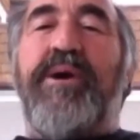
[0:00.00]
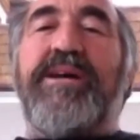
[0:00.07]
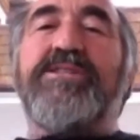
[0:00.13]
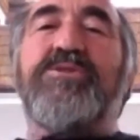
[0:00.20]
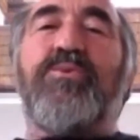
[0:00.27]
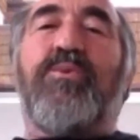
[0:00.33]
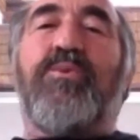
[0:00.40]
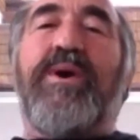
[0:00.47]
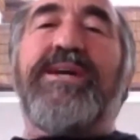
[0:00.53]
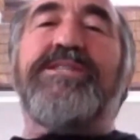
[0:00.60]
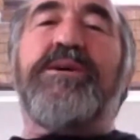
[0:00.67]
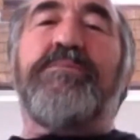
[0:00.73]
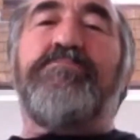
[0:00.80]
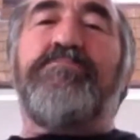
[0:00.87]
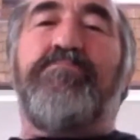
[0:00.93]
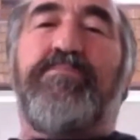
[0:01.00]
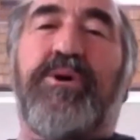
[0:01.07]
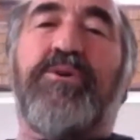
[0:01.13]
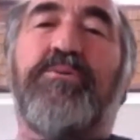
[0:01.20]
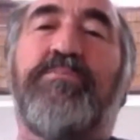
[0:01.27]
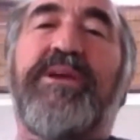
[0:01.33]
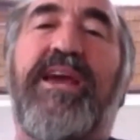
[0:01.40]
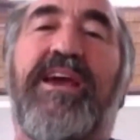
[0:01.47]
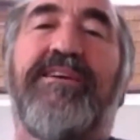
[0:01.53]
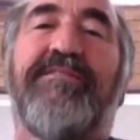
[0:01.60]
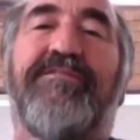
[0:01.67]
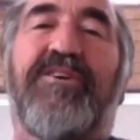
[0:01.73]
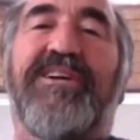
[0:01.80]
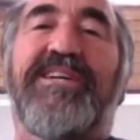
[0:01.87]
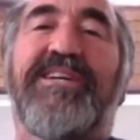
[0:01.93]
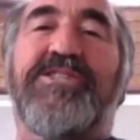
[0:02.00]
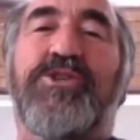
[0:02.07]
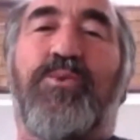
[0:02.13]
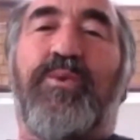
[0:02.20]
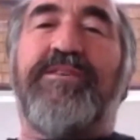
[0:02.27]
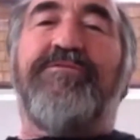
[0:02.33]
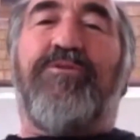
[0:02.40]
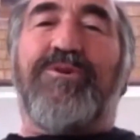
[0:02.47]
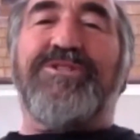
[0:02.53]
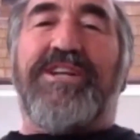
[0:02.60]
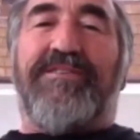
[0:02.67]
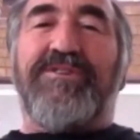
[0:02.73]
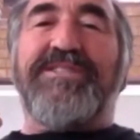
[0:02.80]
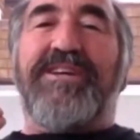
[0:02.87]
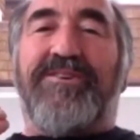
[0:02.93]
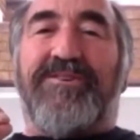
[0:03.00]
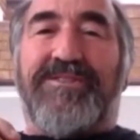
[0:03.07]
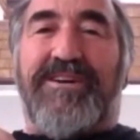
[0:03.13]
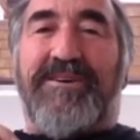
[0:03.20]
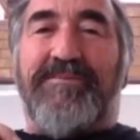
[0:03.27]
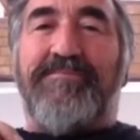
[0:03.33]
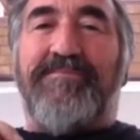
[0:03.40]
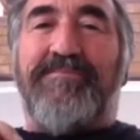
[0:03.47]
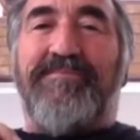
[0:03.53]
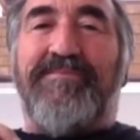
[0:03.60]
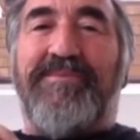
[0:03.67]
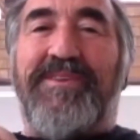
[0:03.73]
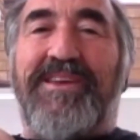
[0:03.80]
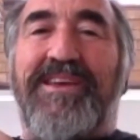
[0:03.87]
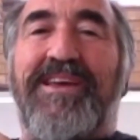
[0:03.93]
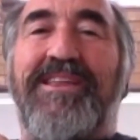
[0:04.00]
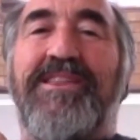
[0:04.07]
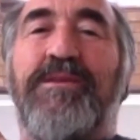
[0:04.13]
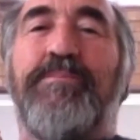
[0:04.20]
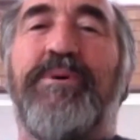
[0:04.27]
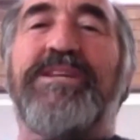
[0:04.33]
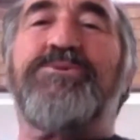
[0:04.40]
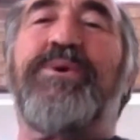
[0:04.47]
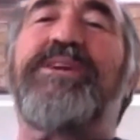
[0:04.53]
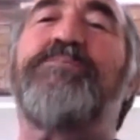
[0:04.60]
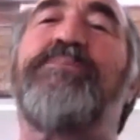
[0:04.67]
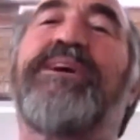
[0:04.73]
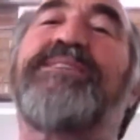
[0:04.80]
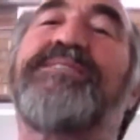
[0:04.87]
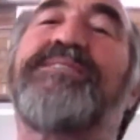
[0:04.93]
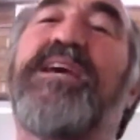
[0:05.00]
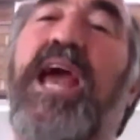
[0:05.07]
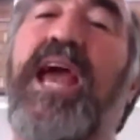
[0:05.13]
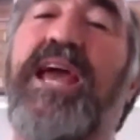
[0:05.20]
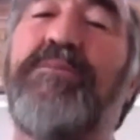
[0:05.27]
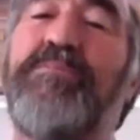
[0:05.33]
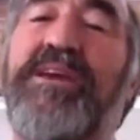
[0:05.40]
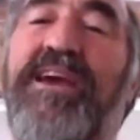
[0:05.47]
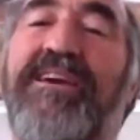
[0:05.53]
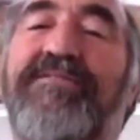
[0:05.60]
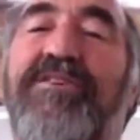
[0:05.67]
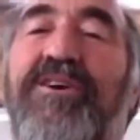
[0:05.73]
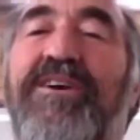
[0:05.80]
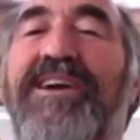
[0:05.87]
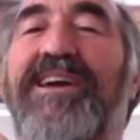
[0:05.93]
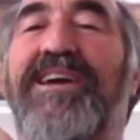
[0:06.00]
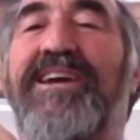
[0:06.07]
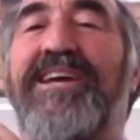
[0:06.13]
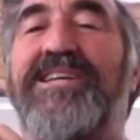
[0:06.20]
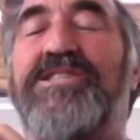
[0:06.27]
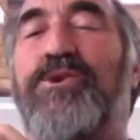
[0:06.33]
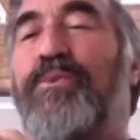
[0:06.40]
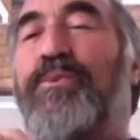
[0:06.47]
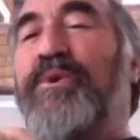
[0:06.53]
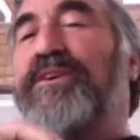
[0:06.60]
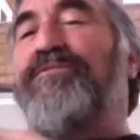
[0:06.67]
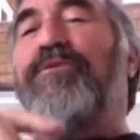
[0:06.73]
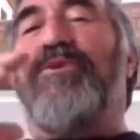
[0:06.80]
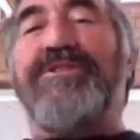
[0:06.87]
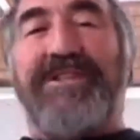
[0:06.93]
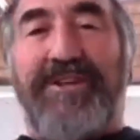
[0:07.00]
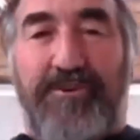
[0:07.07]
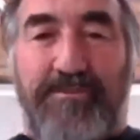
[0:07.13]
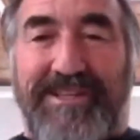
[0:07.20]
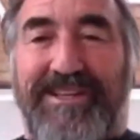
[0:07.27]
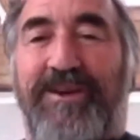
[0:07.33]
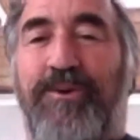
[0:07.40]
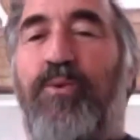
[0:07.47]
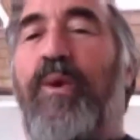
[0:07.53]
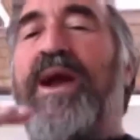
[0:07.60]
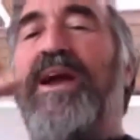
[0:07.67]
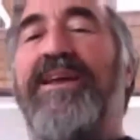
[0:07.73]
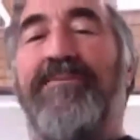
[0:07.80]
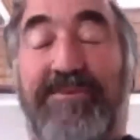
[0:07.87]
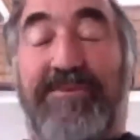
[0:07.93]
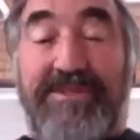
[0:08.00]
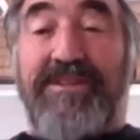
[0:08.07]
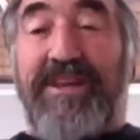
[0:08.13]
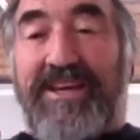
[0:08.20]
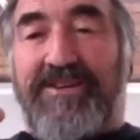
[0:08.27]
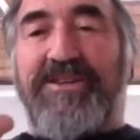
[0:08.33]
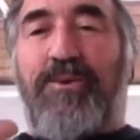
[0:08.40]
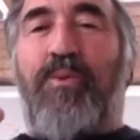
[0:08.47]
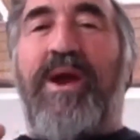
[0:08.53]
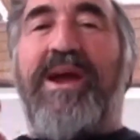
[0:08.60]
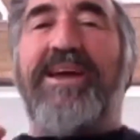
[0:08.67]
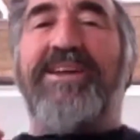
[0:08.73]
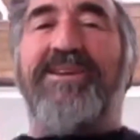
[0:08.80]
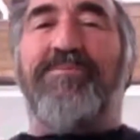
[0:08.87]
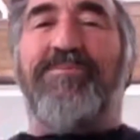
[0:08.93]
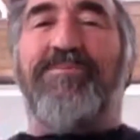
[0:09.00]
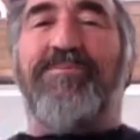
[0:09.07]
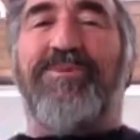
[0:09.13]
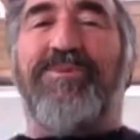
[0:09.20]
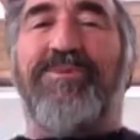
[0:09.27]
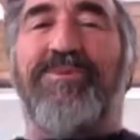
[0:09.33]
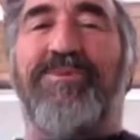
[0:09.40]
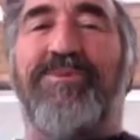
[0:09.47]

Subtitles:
The best way to build behavior is to reinforce it every single time. The best way to maintain behavior is to reinforce it intermittently, like you said, randomly.